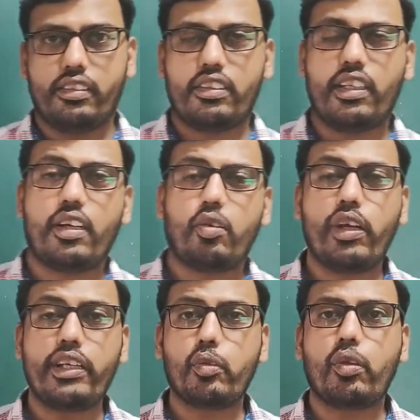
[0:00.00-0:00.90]
they are
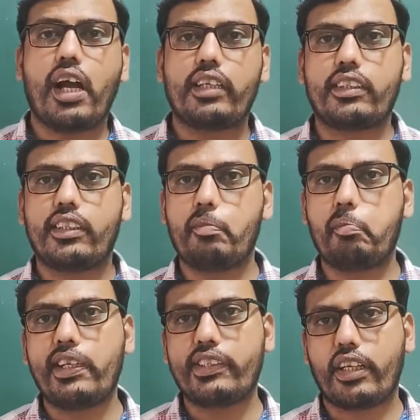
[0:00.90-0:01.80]
going to cause the
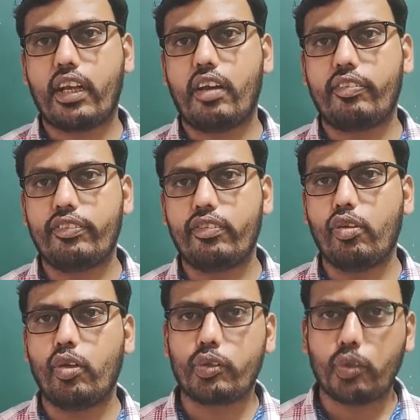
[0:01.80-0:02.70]
depletion of
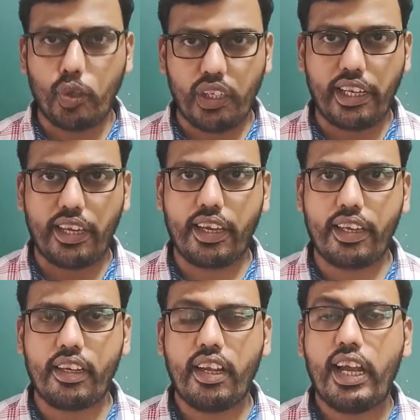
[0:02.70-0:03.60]
ozone layer.